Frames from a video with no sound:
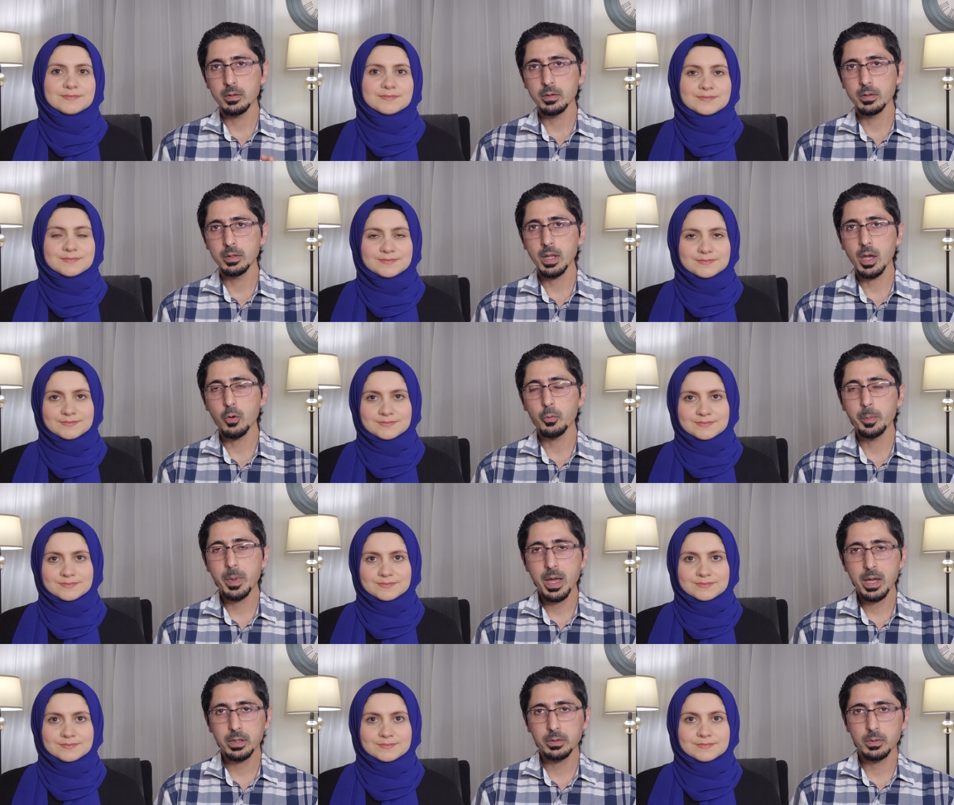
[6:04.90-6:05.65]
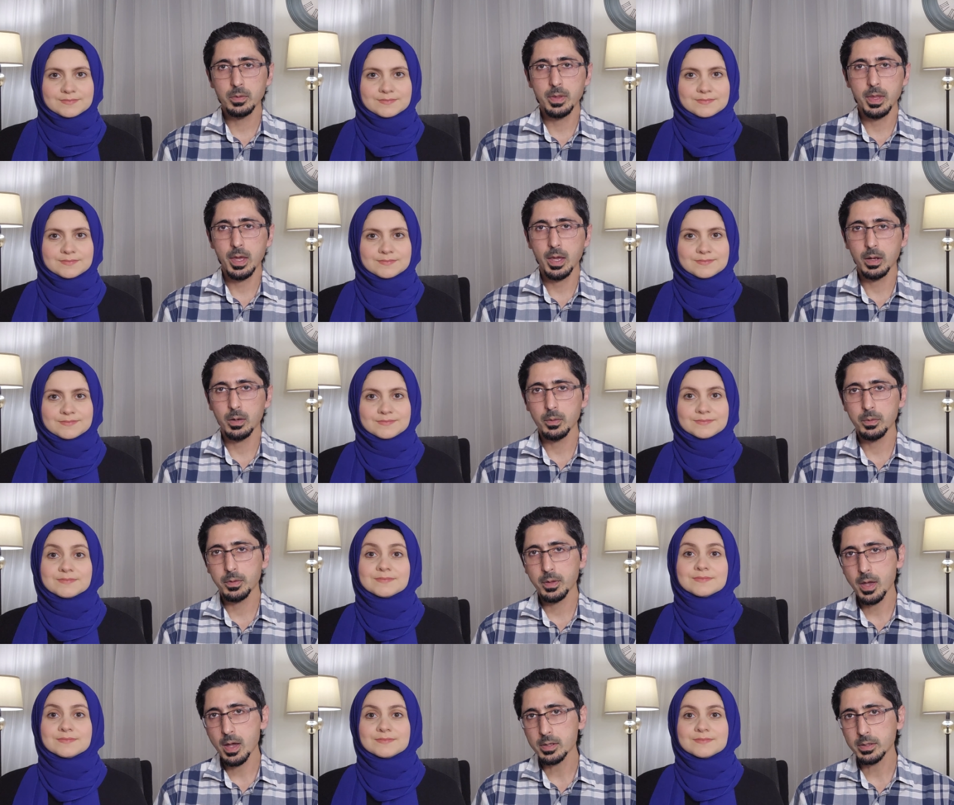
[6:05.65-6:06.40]
Speaker 1: Now back to the
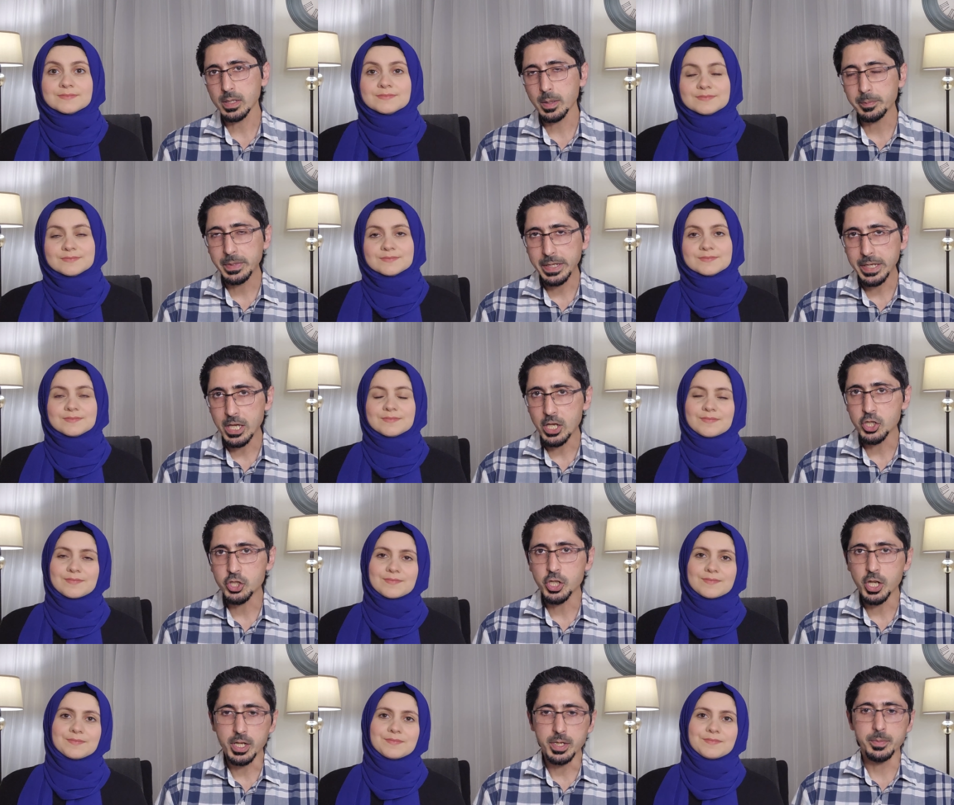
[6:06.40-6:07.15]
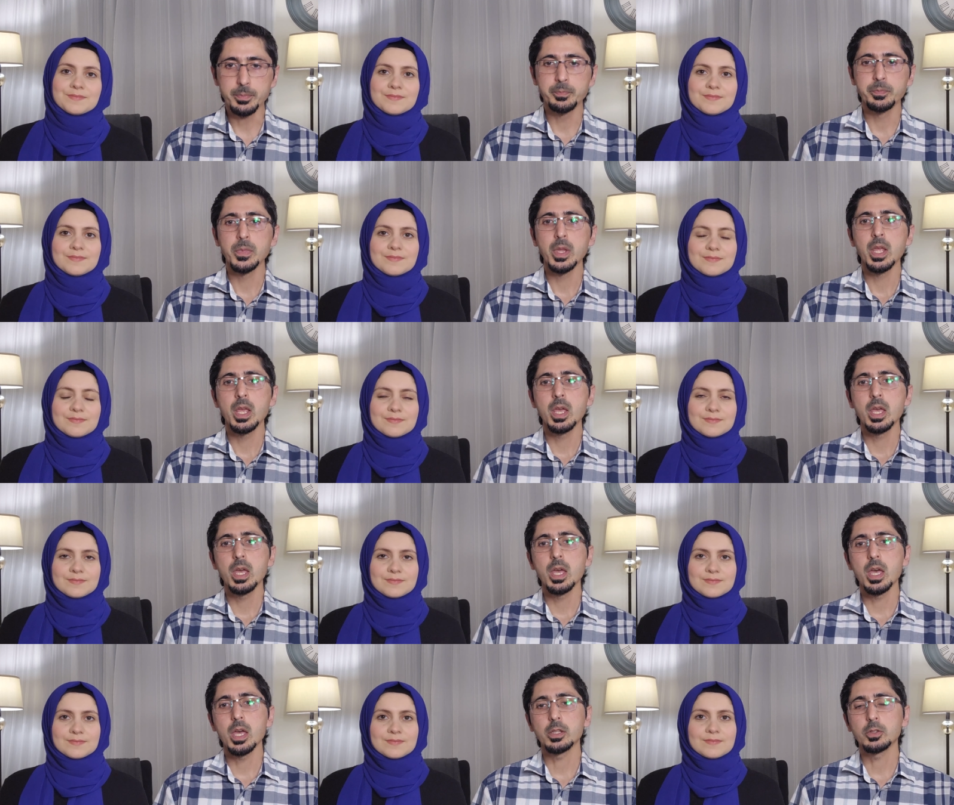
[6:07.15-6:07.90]
health card application.
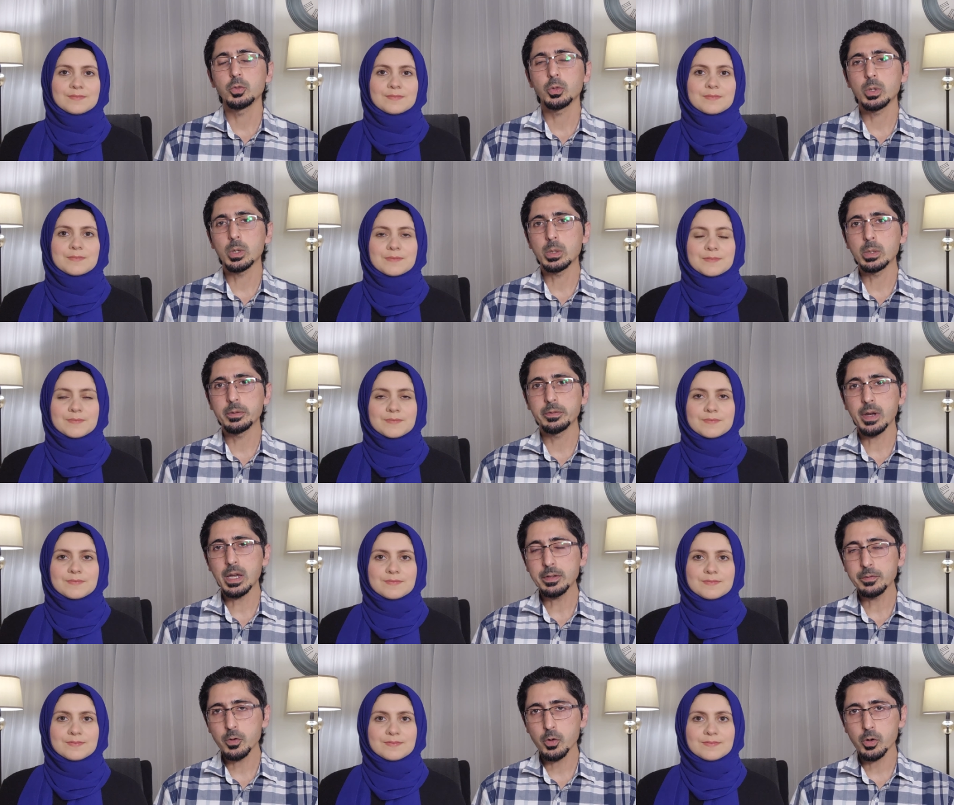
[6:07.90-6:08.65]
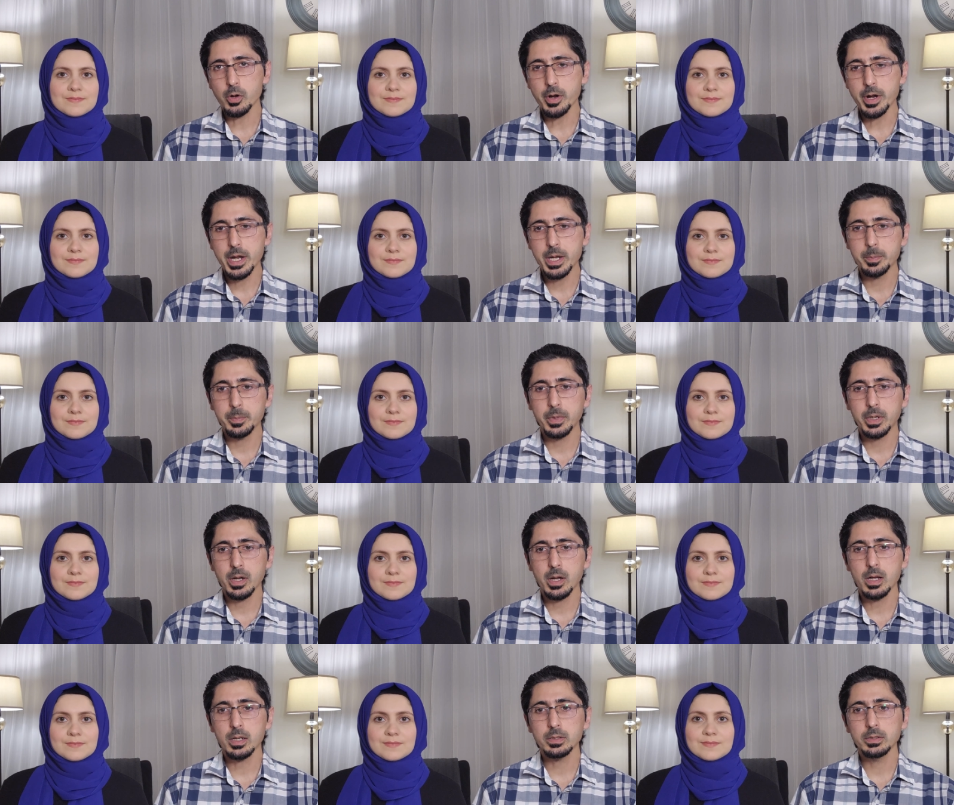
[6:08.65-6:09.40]
To qualify for OHIP
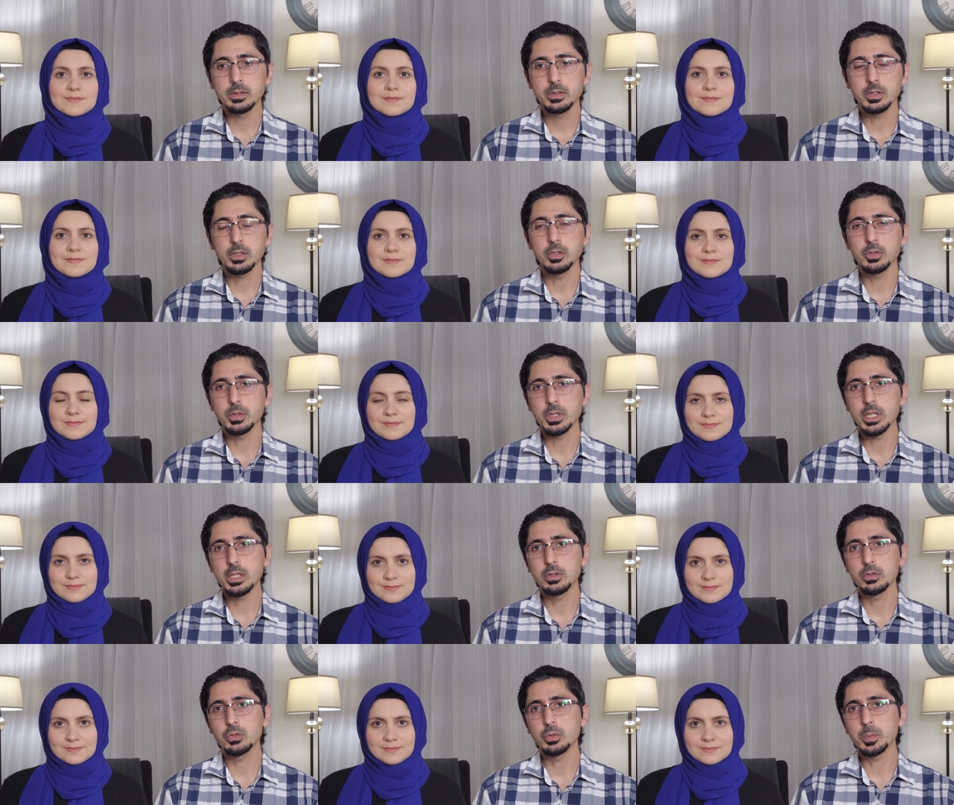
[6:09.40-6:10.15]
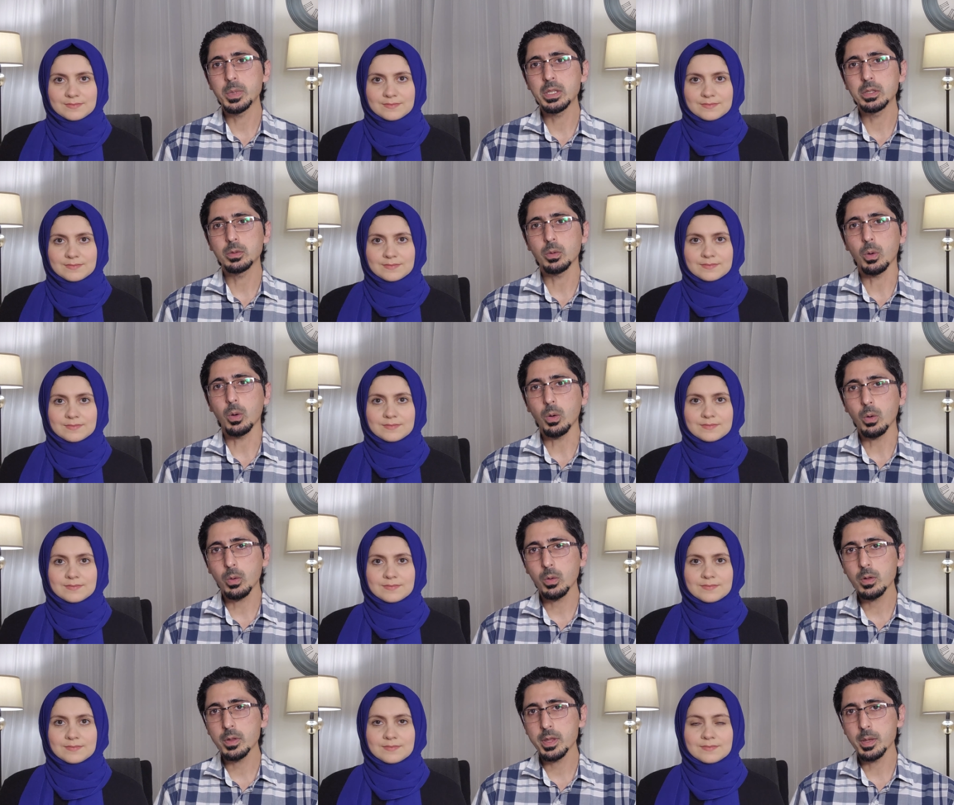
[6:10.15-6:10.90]
card, you need to meet
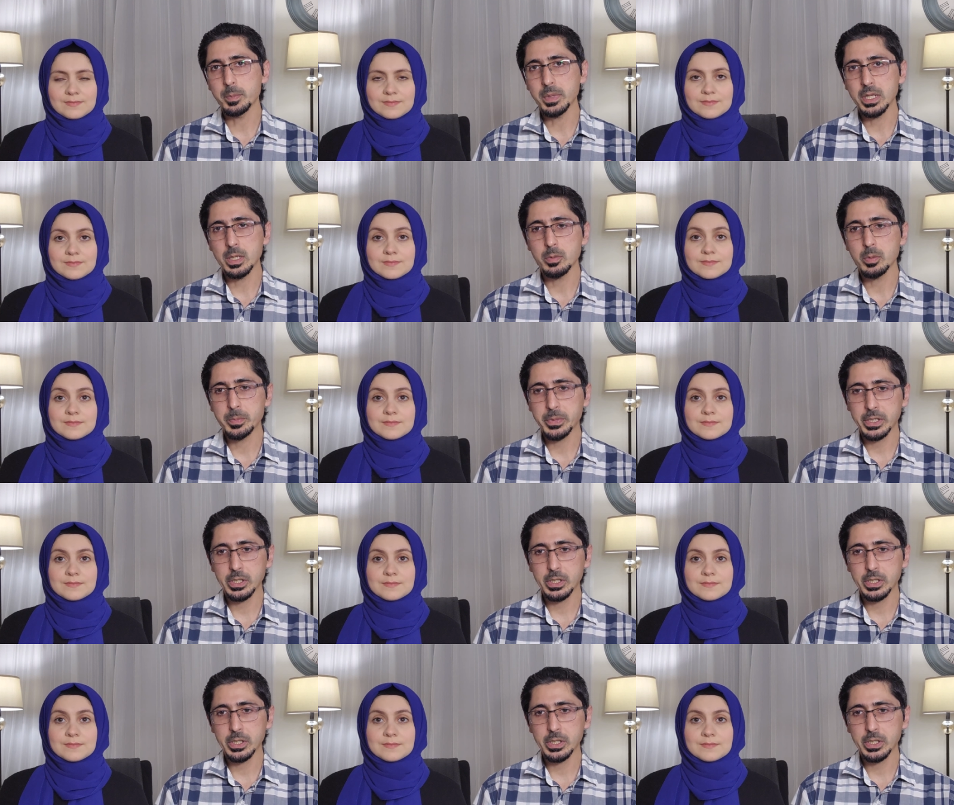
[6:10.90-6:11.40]
all the minimum